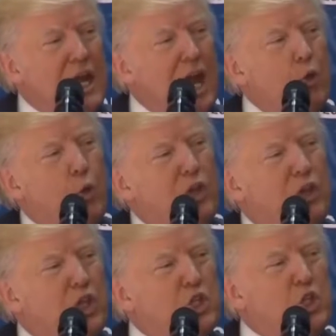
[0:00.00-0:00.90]
And
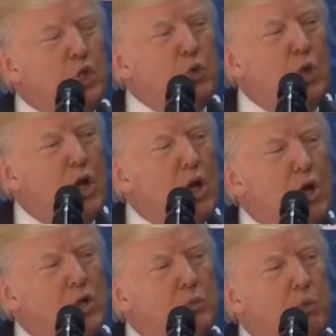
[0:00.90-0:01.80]
with these new
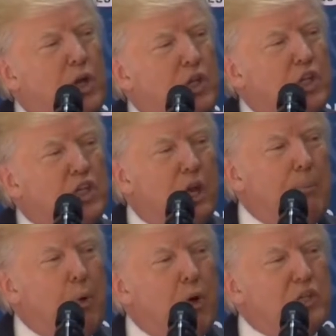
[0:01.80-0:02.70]
roads, bridges,
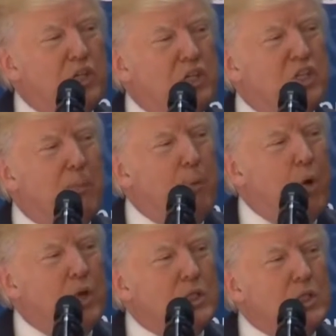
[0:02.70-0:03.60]
airports, and
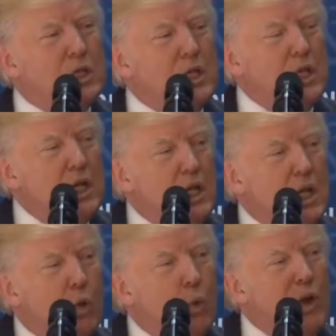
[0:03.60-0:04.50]
seaports,
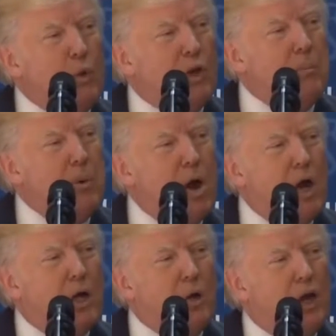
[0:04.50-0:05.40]
we will
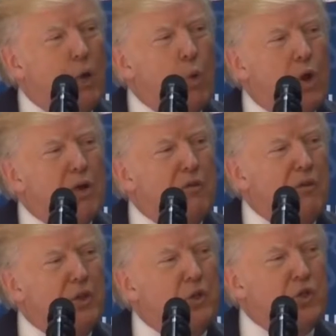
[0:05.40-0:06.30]
embark on a
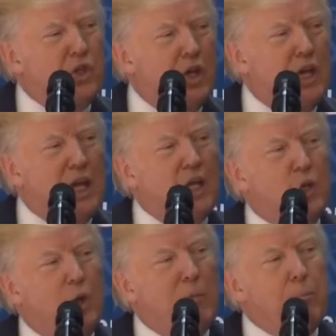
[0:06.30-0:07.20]
wonderful new journey
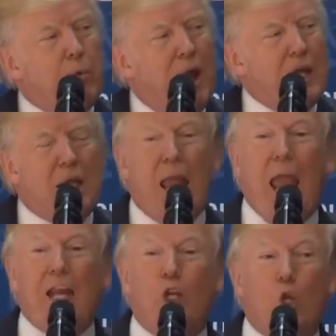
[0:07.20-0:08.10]
into a bright
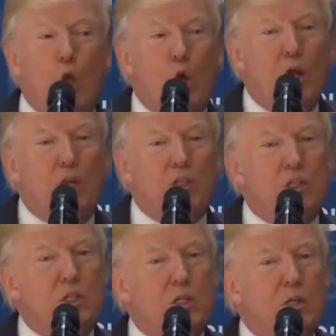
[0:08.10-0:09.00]
and
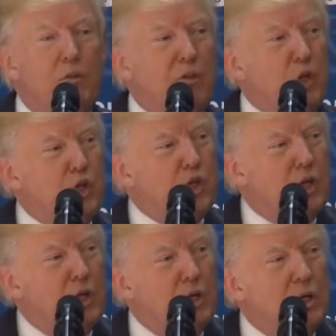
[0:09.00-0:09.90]
glorious future.